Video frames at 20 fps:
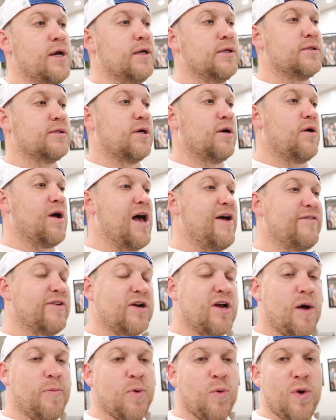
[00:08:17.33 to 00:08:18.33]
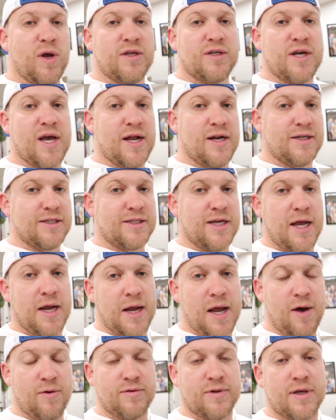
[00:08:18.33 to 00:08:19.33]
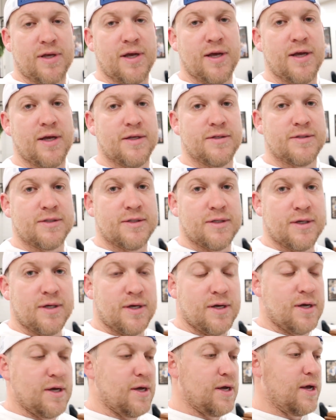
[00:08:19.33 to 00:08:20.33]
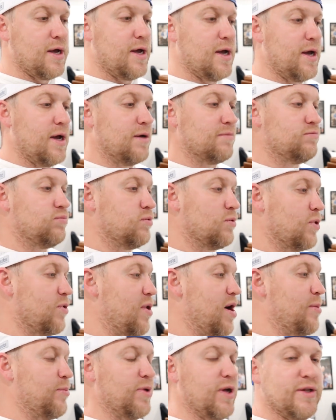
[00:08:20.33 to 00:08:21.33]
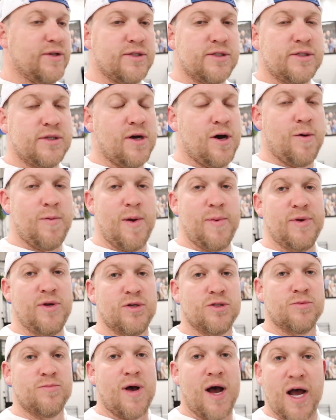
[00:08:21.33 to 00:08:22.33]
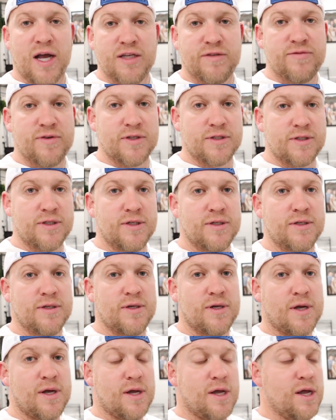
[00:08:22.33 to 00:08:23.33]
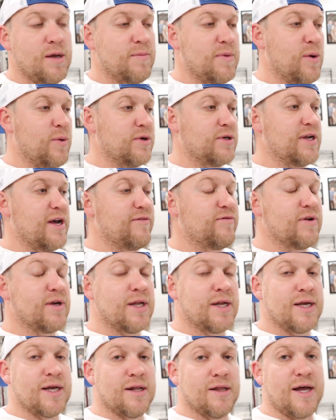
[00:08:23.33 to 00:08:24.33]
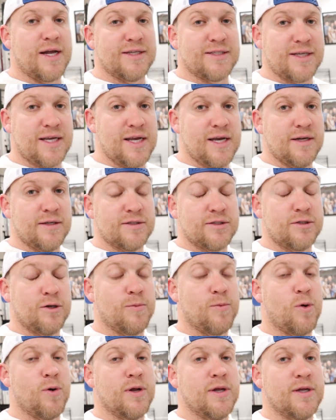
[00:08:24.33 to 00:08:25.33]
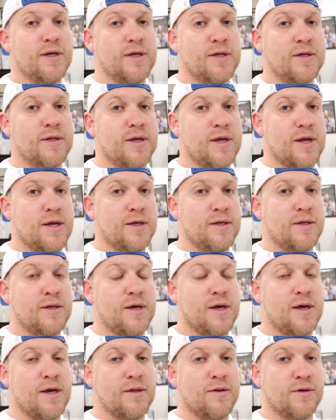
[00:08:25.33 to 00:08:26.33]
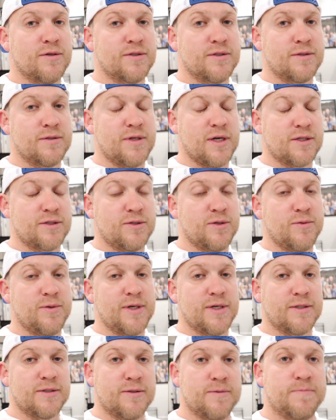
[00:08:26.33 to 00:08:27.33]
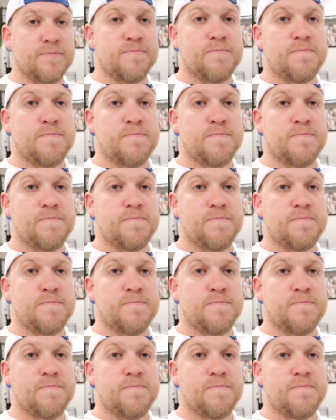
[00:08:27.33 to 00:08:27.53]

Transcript: And so I'll have a couple weeks to kind of just hang out with the kids. Uh, we'll go out and play in the snow, maybe do some ice fishing, but we're definitely gonna get a lot of skiing and snowboarding in in uh, those next two weeks.